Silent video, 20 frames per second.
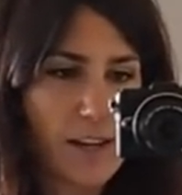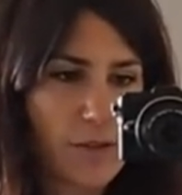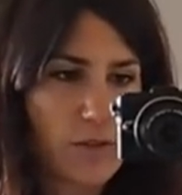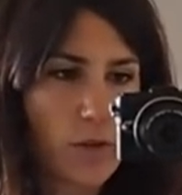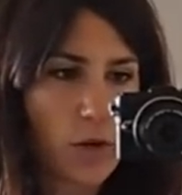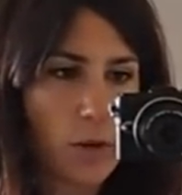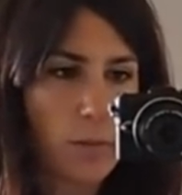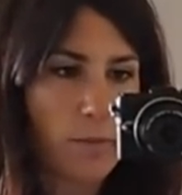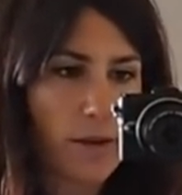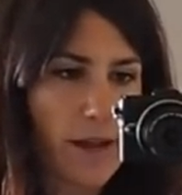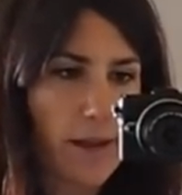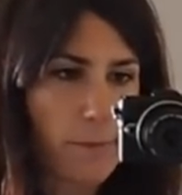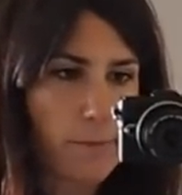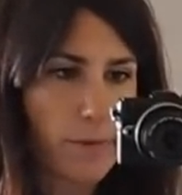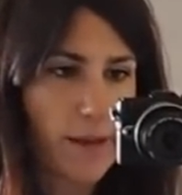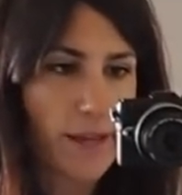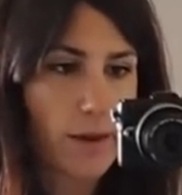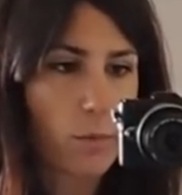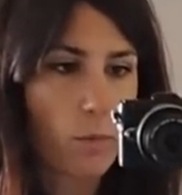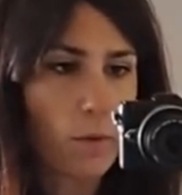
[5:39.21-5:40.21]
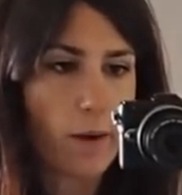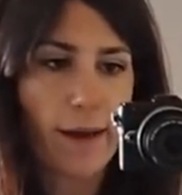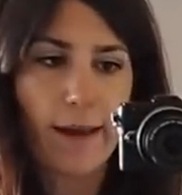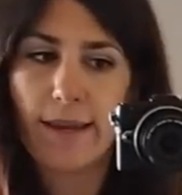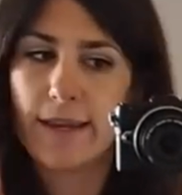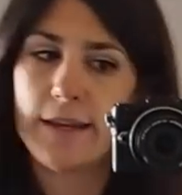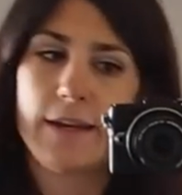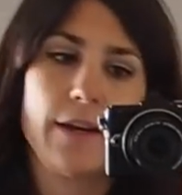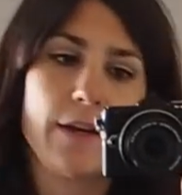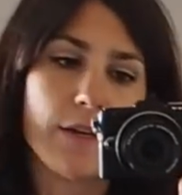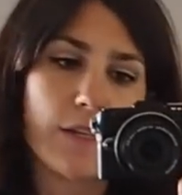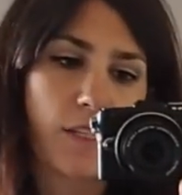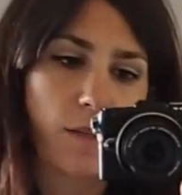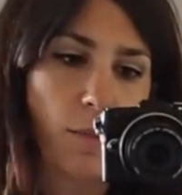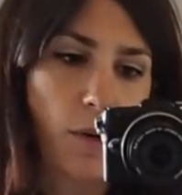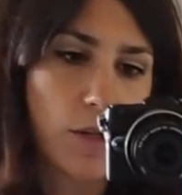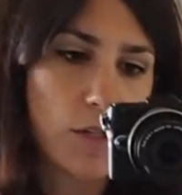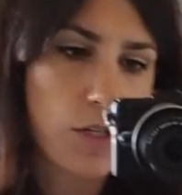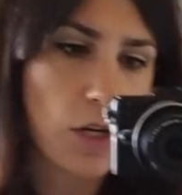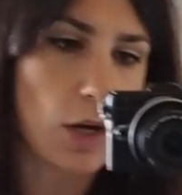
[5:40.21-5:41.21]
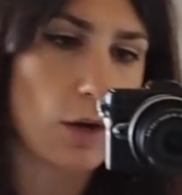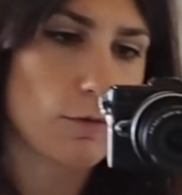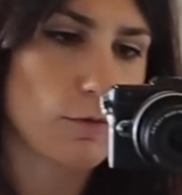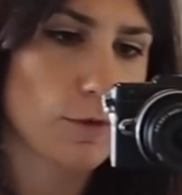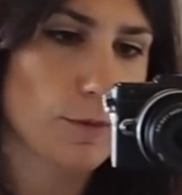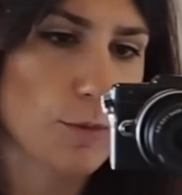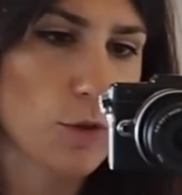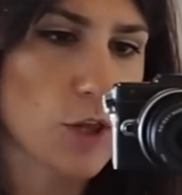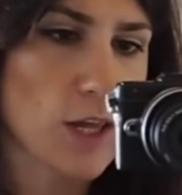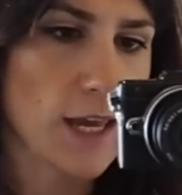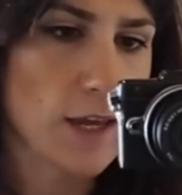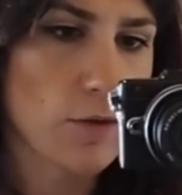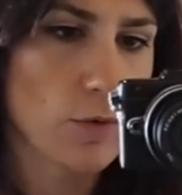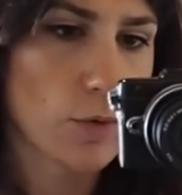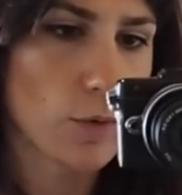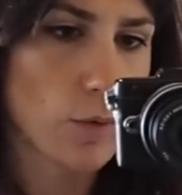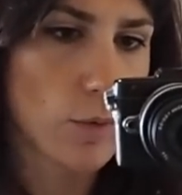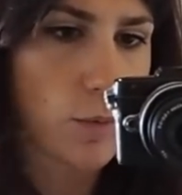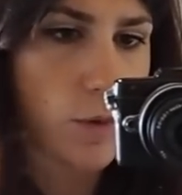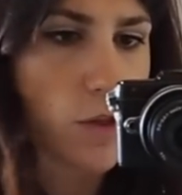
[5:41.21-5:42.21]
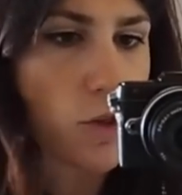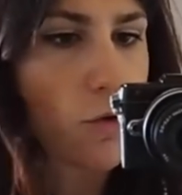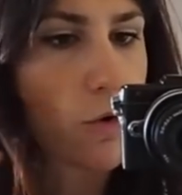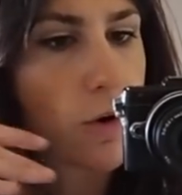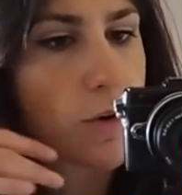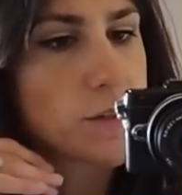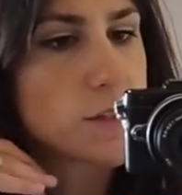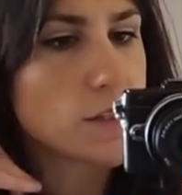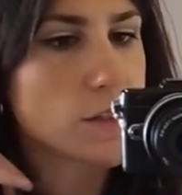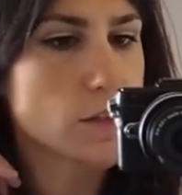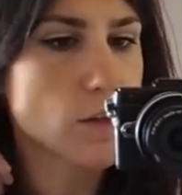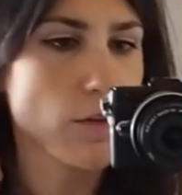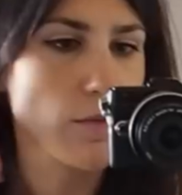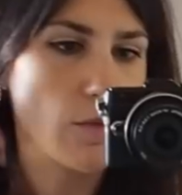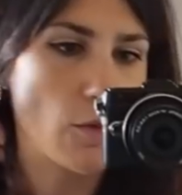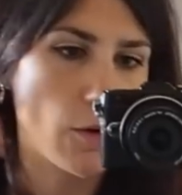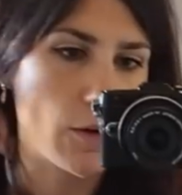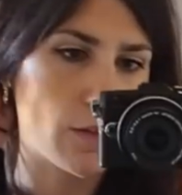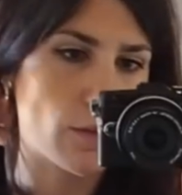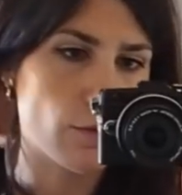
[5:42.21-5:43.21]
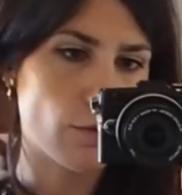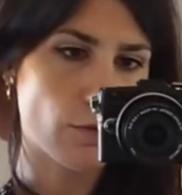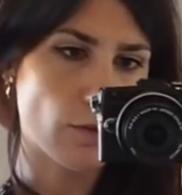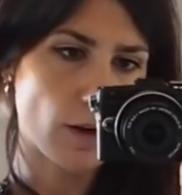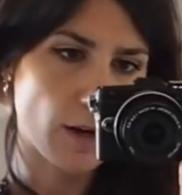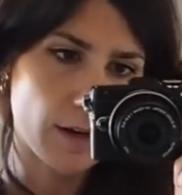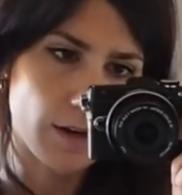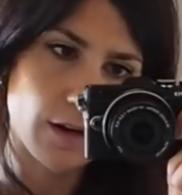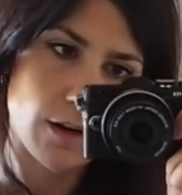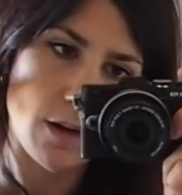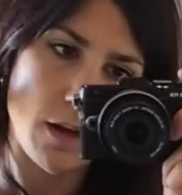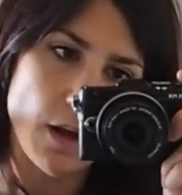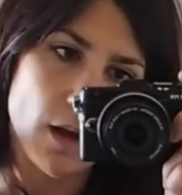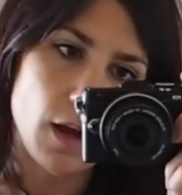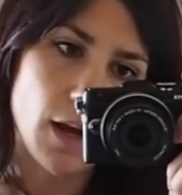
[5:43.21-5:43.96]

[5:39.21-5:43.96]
I've got my black and white spot top from J. Crew, which crosses over at the front.